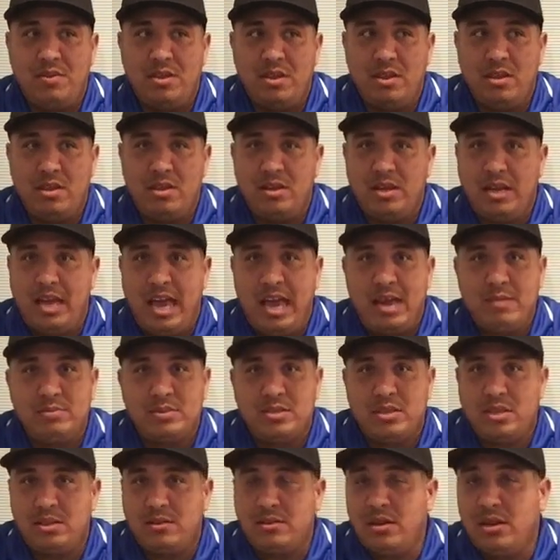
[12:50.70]
the
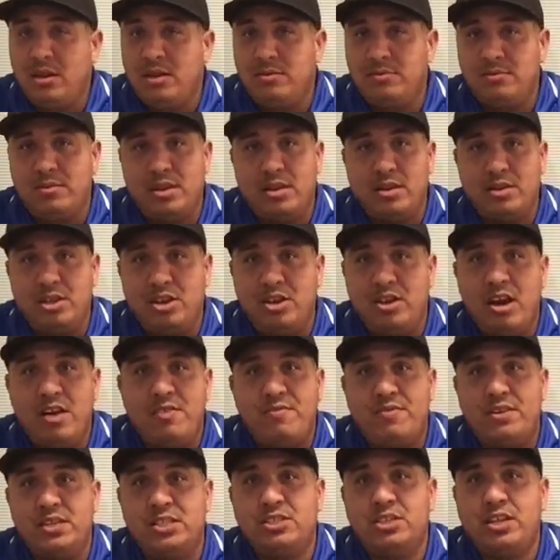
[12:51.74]
games, like, do you
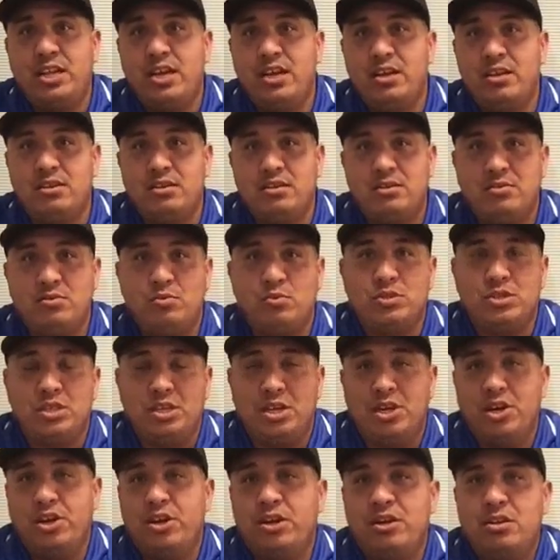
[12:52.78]
have fun today? Was
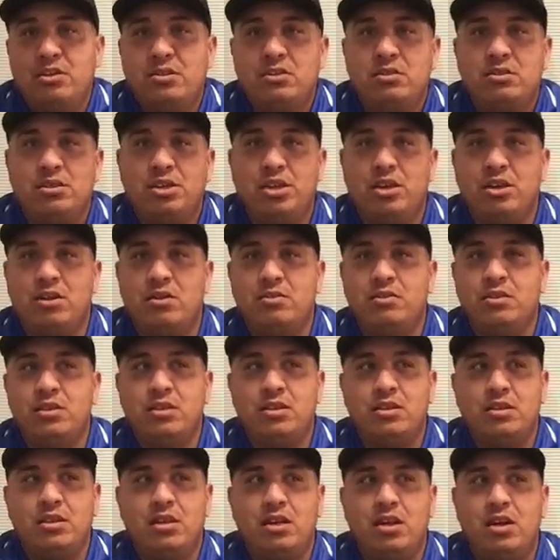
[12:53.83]
it good?
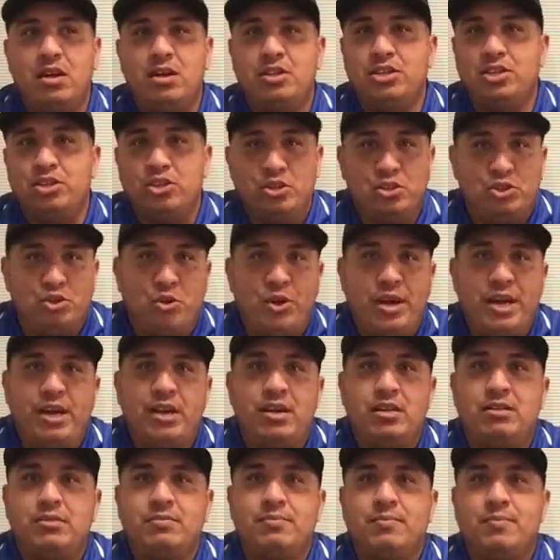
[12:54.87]
Do you enjoy
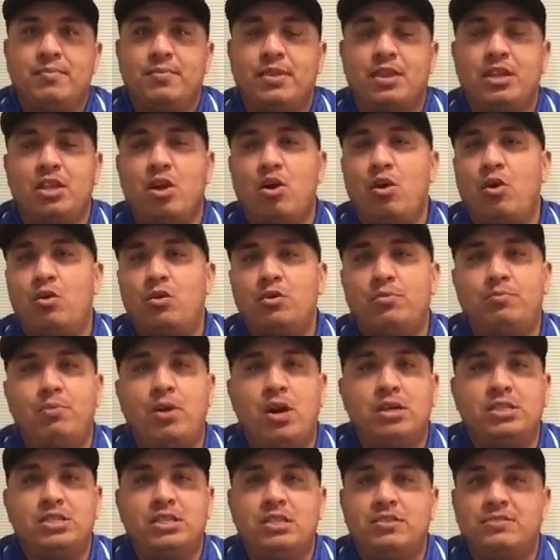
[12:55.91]
it? All
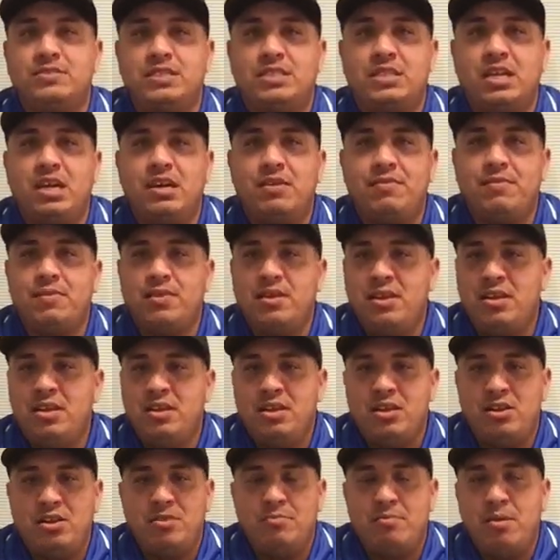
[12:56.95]
positive stuff.
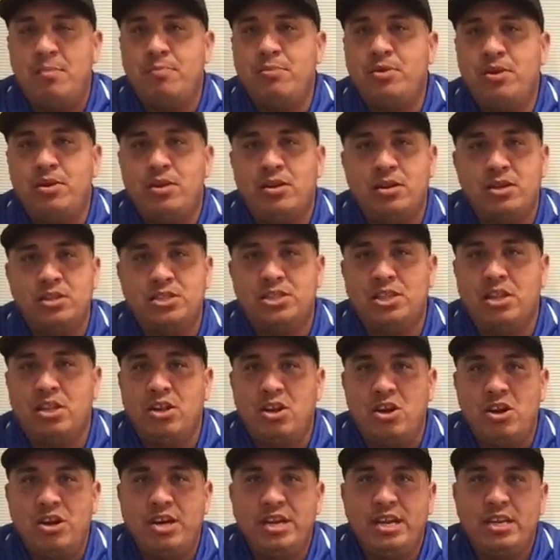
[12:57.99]
Remember, it's a
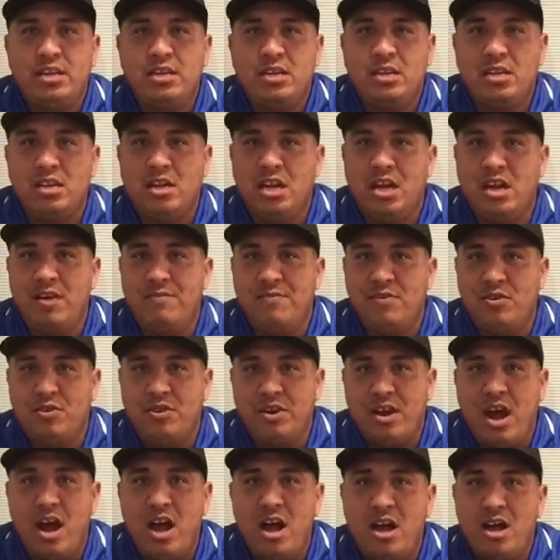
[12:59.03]
learning. If
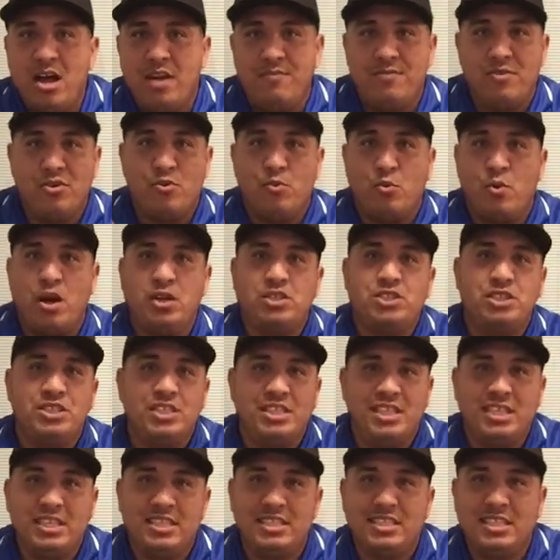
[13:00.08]
you're
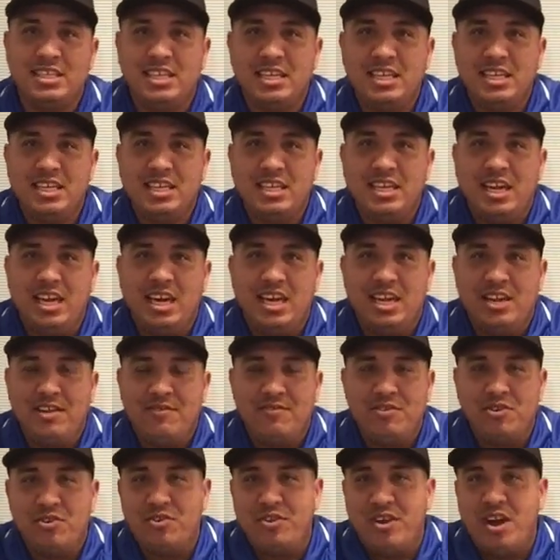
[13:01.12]
watching this, and
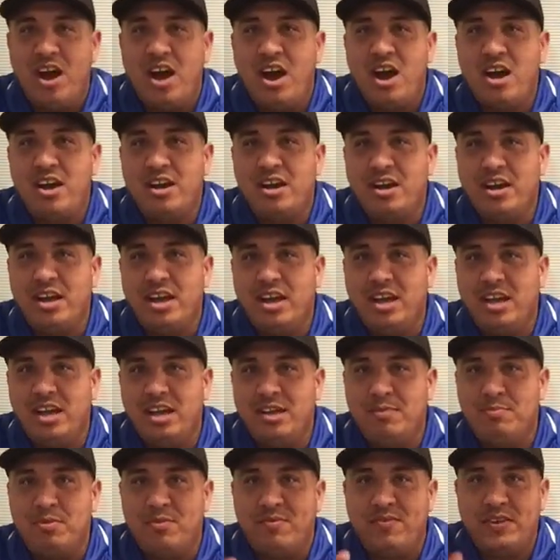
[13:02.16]
if you're not
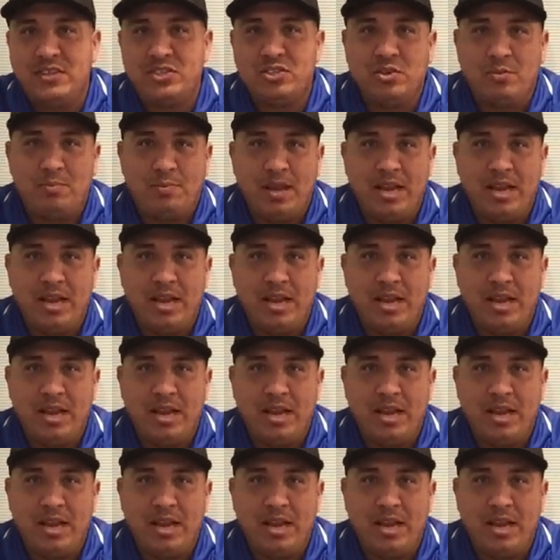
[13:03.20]
a professional